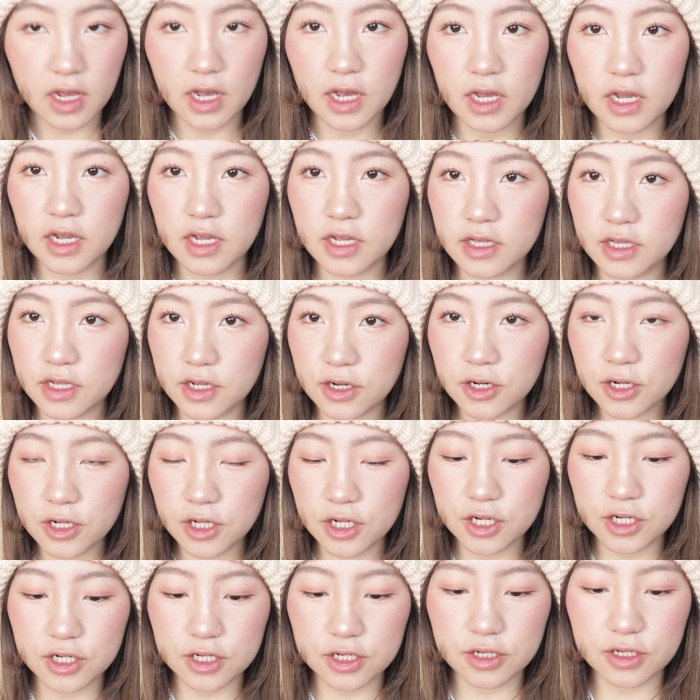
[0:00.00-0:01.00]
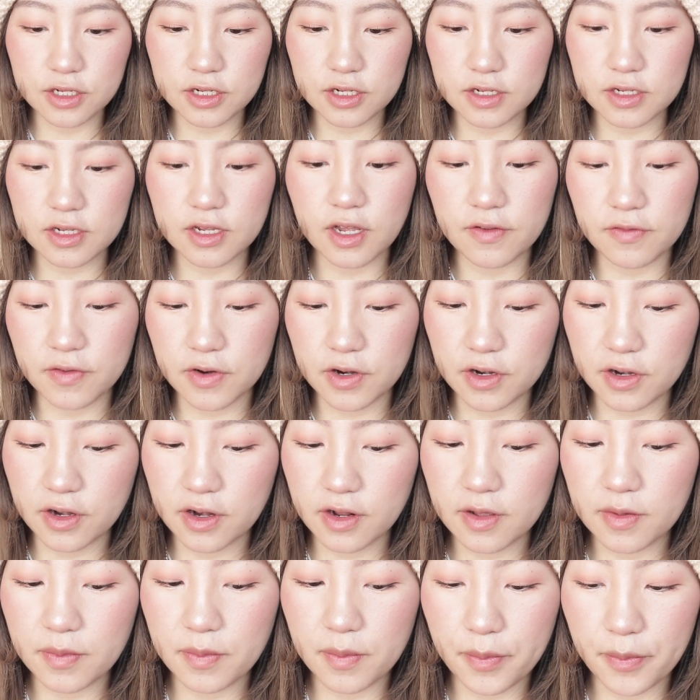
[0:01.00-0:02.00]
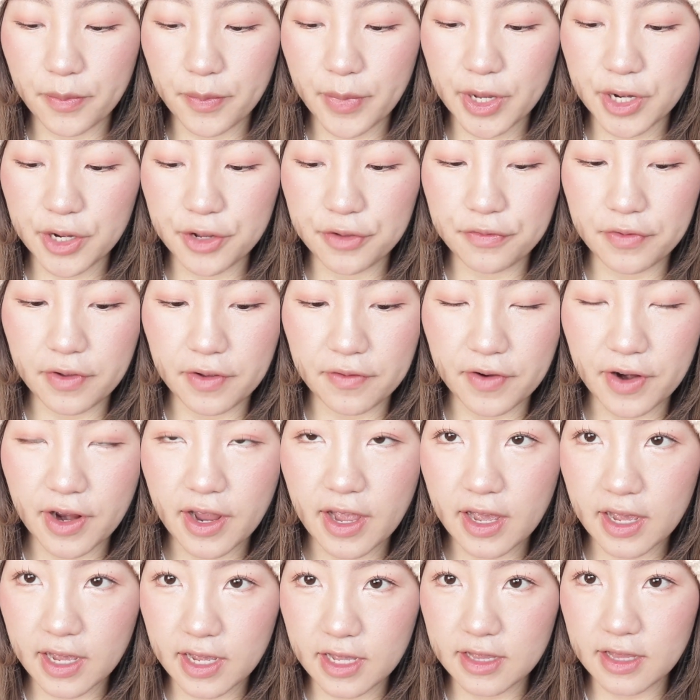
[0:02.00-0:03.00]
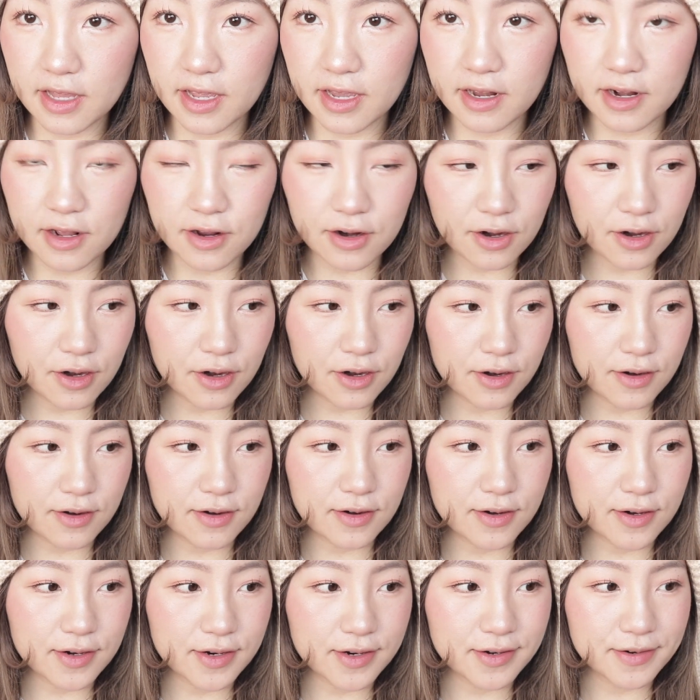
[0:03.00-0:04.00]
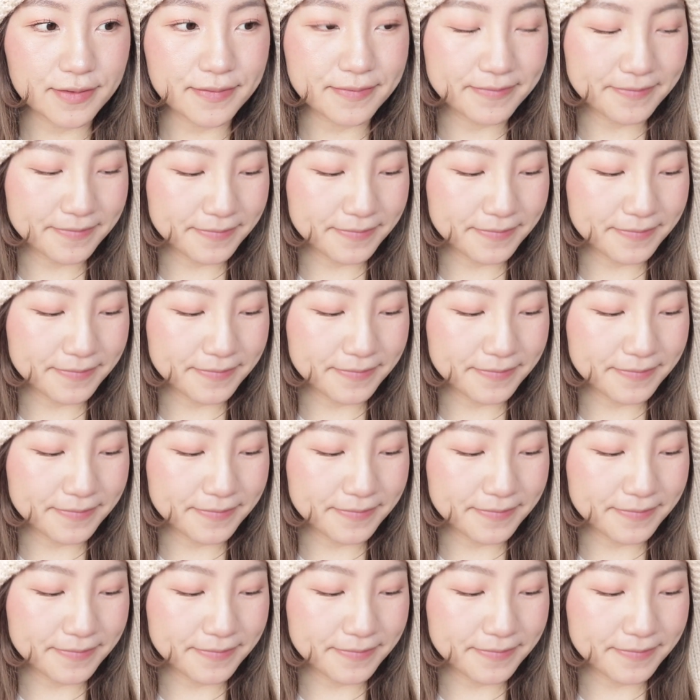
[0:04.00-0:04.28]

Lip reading: I literally just discovered my new favorite highlighter.